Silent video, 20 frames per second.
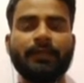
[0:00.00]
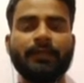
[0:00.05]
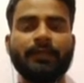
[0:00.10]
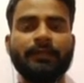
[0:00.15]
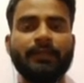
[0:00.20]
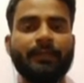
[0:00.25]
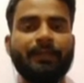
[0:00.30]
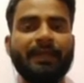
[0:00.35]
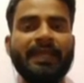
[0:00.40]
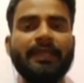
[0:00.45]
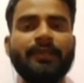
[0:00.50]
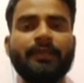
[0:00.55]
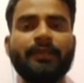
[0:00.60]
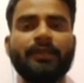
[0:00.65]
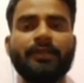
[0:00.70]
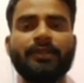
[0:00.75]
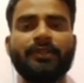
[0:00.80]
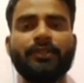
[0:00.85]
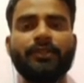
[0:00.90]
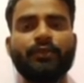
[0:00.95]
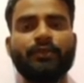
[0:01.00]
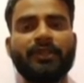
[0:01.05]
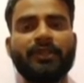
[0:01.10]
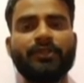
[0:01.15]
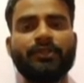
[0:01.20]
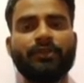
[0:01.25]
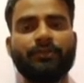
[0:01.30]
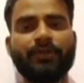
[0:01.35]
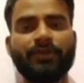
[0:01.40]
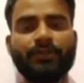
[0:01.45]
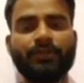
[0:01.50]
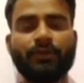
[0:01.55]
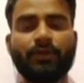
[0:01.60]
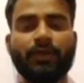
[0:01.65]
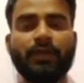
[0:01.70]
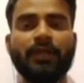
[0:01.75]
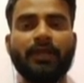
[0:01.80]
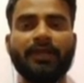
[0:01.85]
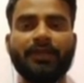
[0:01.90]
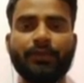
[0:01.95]
The main constituents of the
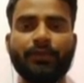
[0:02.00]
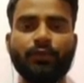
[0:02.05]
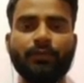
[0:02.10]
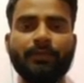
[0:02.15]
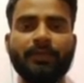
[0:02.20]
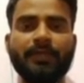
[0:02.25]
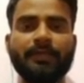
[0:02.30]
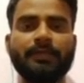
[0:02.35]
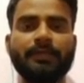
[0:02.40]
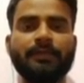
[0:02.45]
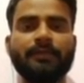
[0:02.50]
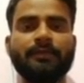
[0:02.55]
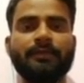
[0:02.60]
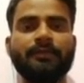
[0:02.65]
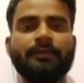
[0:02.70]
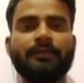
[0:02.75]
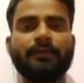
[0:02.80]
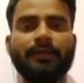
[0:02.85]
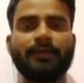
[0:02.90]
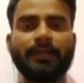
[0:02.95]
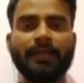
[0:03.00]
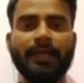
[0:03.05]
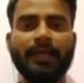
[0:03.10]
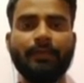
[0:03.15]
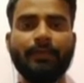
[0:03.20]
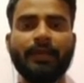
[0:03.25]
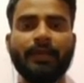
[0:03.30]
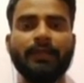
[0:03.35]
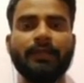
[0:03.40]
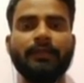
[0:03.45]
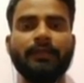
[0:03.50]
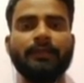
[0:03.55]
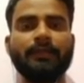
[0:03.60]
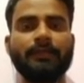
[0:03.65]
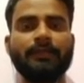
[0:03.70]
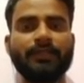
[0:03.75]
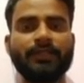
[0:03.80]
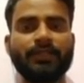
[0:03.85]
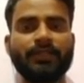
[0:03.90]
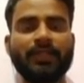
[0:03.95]
soil are humus, gravel,
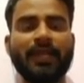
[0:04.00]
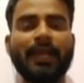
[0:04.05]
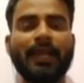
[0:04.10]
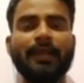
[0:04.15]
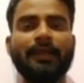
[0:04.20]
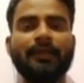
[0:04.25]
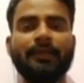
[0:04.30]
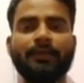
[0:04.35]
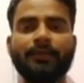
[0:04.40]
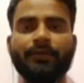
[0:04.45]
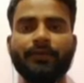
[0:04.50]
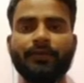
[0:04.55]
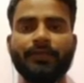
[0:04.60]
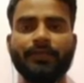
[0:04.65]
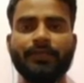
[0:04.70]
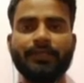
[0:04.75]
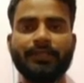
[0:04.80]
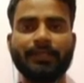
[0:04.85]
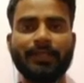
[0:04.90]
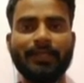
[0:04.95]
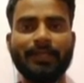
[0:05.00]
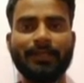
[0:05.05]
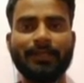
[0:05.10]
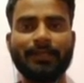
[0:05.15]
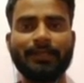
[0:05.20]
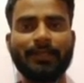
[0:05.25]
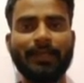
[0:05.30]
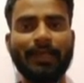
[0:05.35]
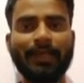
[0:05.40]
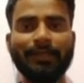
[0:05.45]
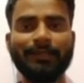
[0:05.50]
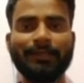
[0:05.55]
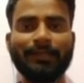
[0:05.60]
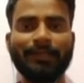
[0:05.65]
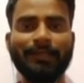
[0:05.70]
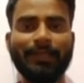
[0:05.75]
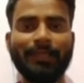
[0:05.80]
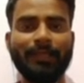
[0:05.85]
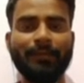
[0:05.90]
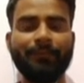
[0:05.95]
sand, silt and
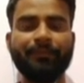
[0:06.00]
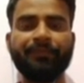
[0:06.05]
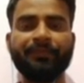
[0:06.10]
clay.